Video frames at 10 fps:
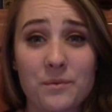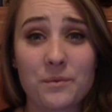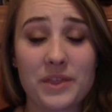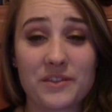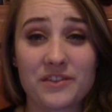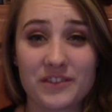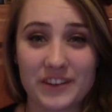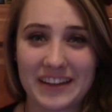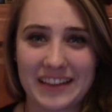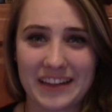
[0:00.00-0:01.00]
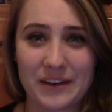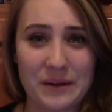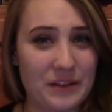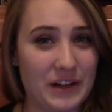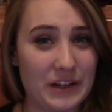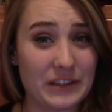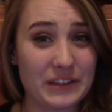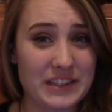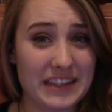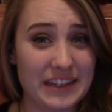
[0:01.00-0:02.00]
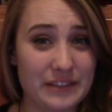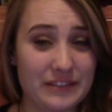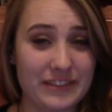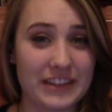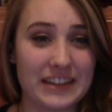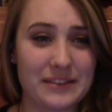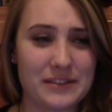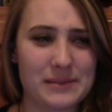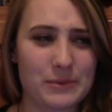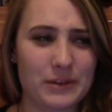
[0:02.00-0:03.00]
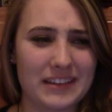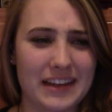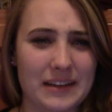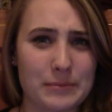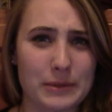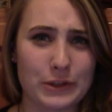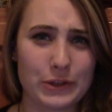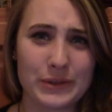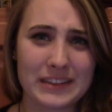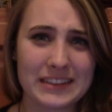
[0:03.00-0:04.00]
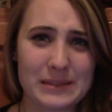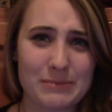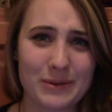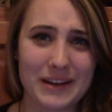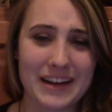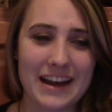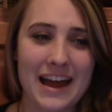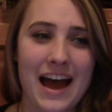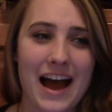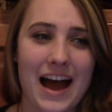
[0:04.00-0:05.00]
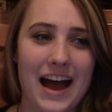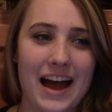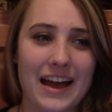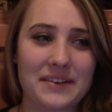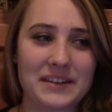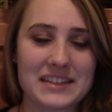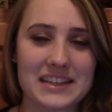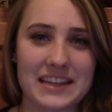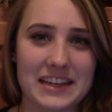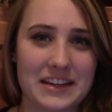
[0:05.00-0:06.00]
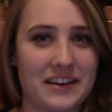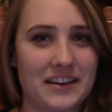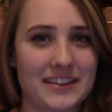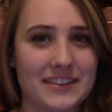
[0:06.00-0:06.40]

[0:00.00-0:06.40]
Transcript: With a foot that no longer looked like a foot, it was more like a balloon at this point, I went to the ER.